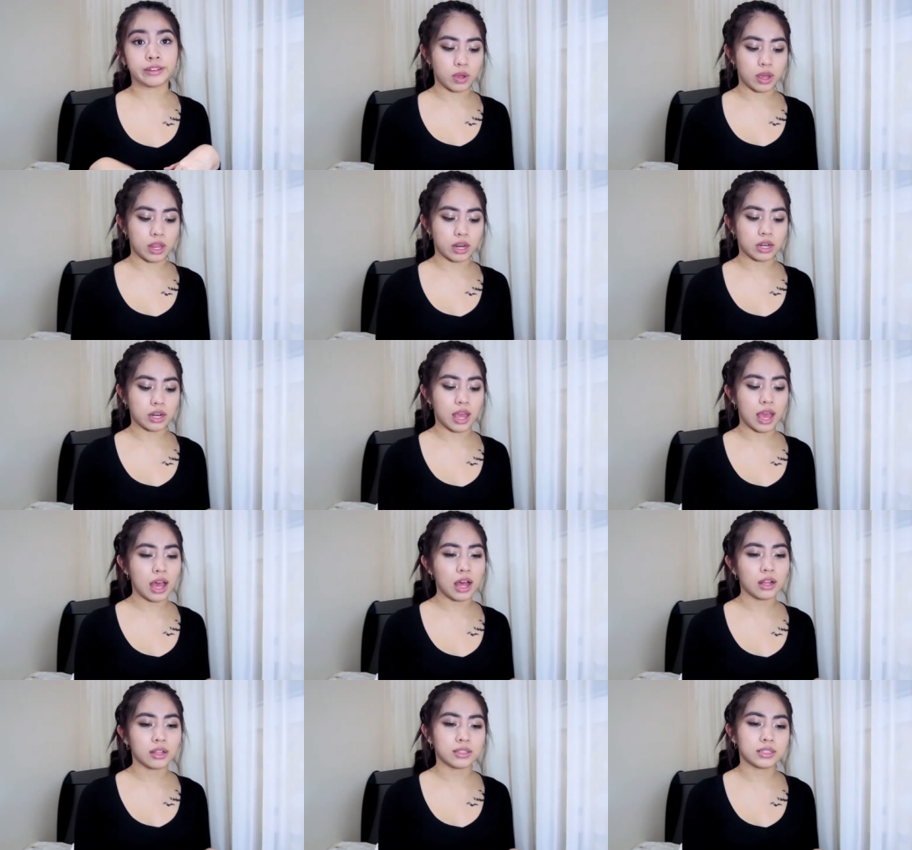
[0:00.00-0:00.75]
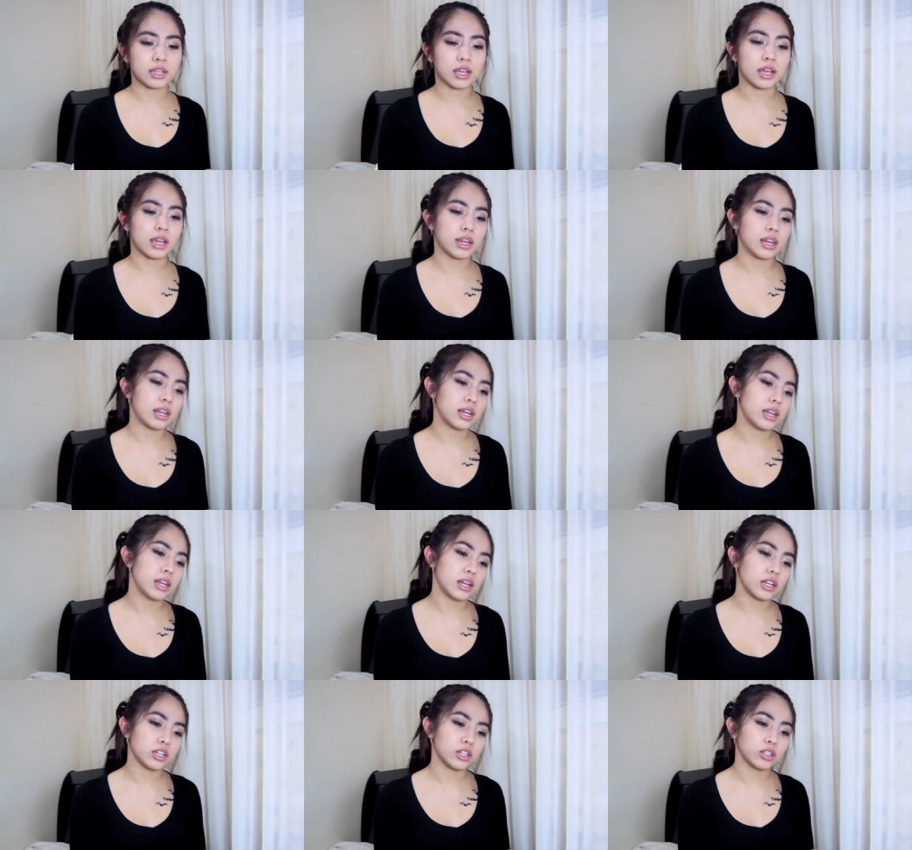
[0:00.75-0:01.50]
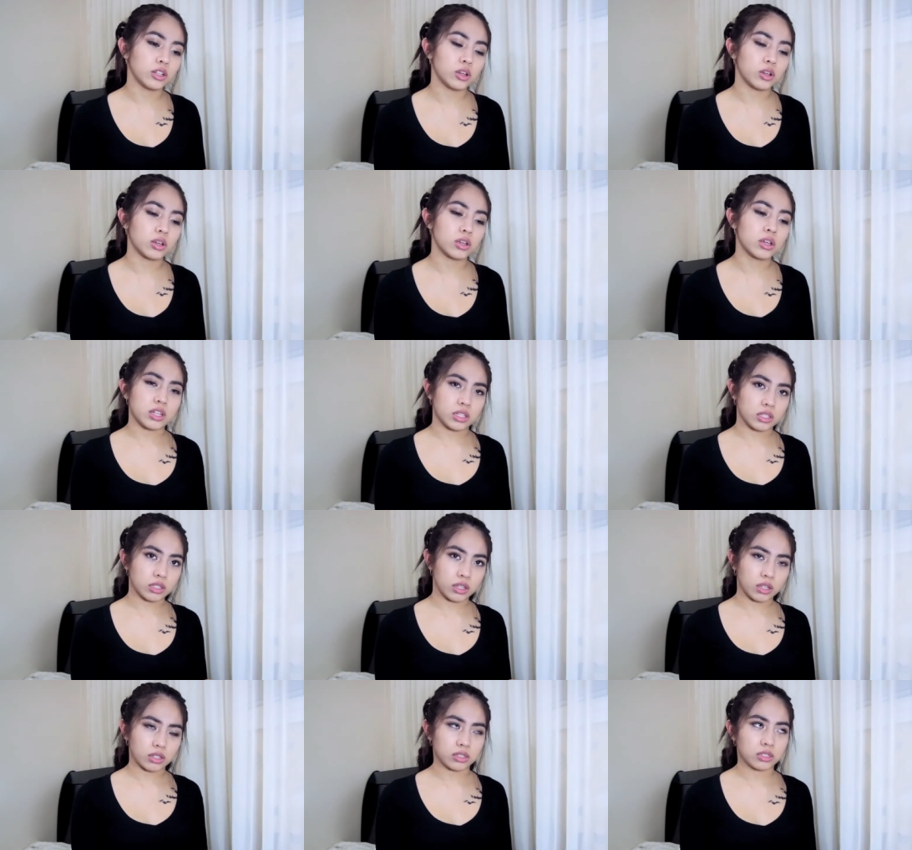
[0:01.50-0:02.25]
When Al died, he didn't look
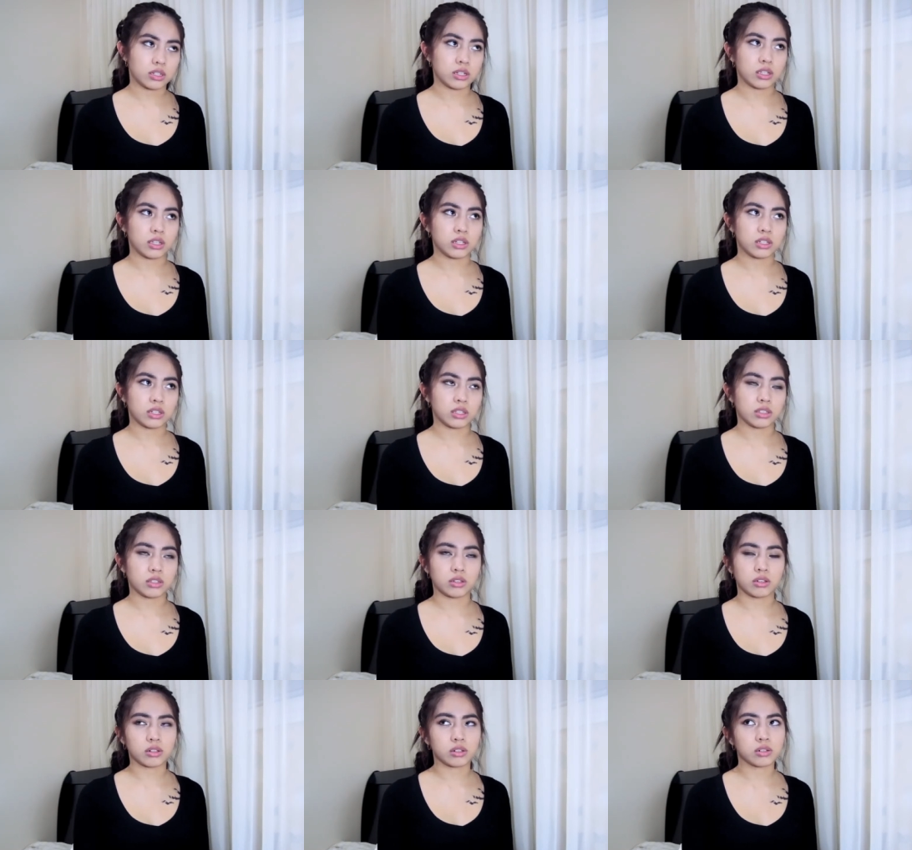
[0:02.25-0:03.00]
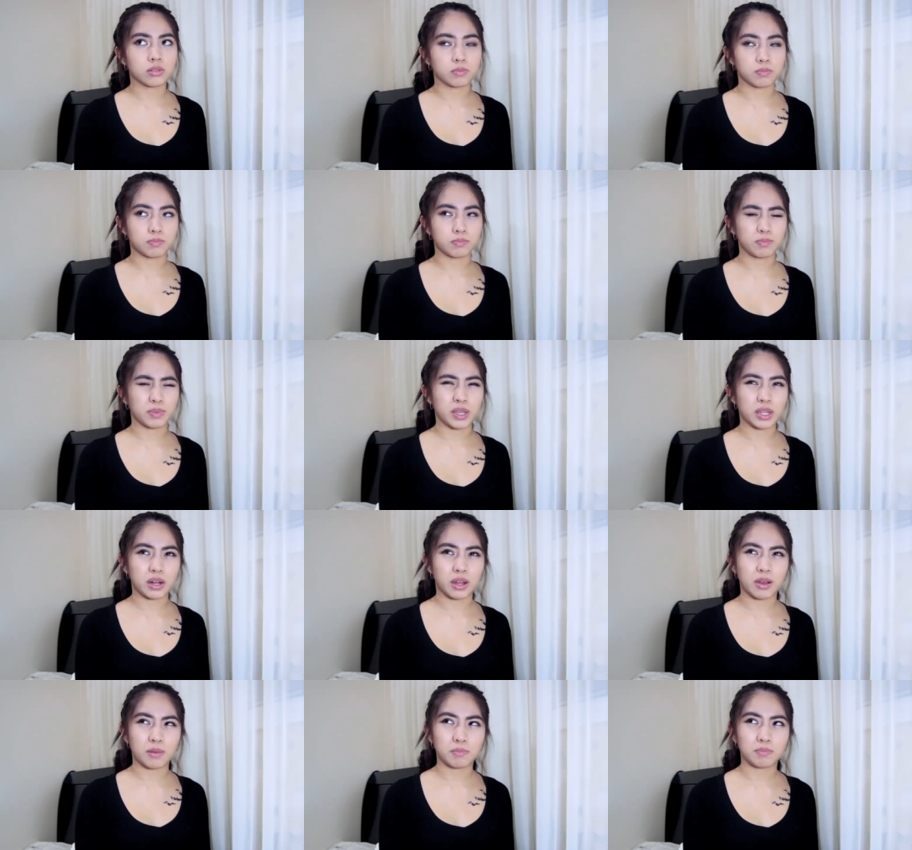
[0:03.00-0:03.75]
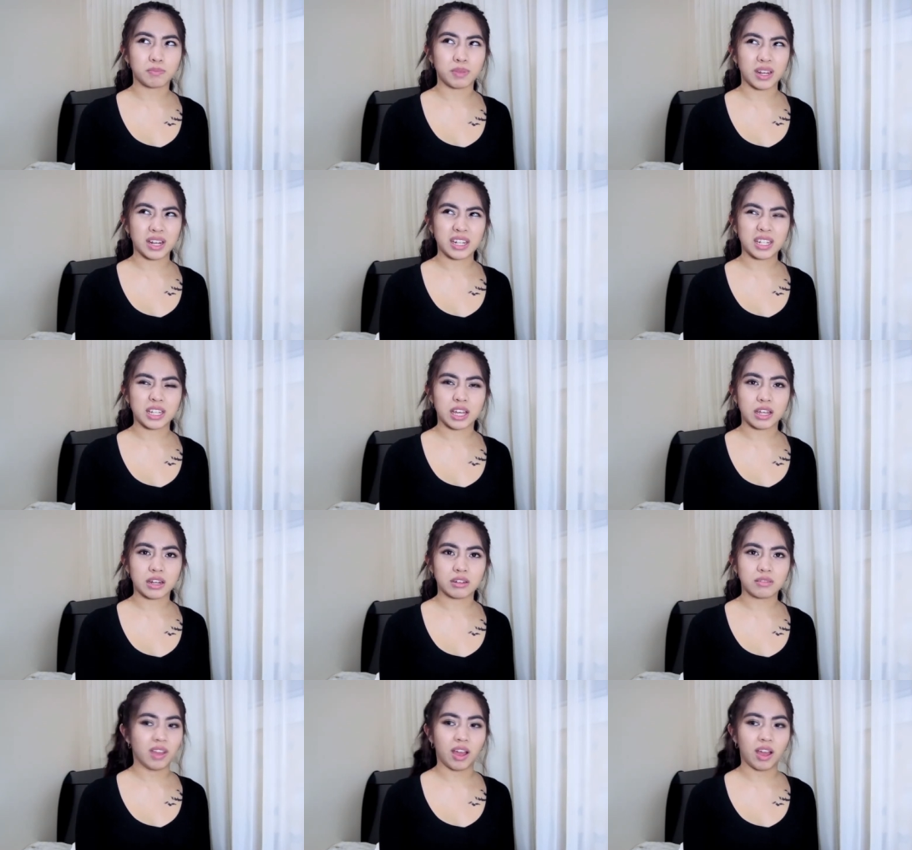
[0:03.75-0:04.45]
disgusting, he just looked beat up and dead.